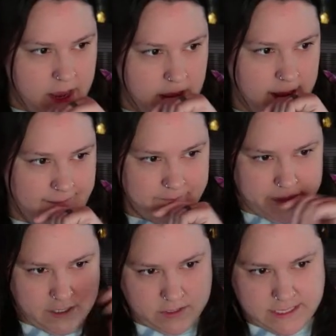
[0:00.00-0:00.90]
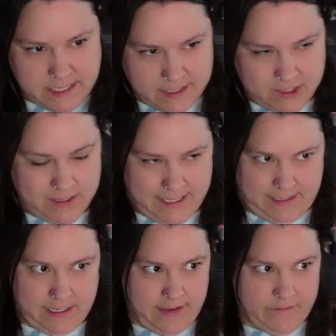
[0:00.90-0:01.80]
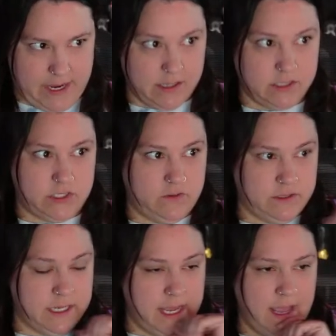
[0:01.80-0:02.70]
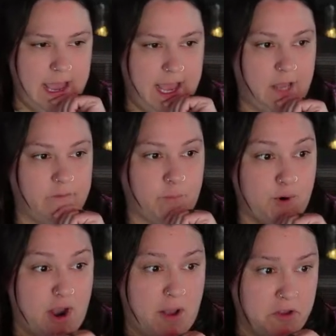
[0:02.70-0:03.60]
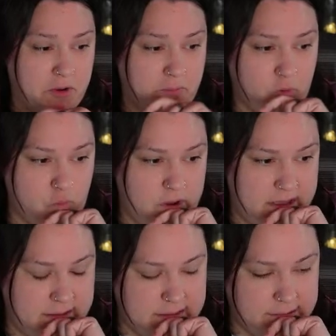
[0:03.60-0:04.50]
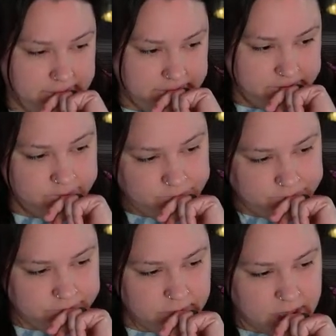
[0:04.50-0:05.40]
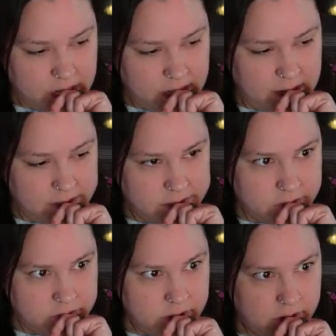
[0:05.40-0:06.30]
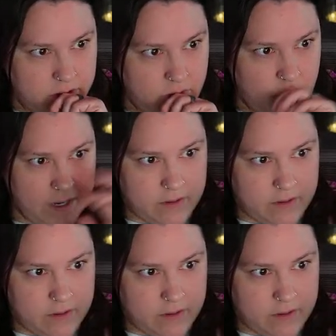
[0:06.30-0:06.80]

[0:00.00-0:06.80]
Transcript: There's another thing. I've had a student have problem with, I don't know where the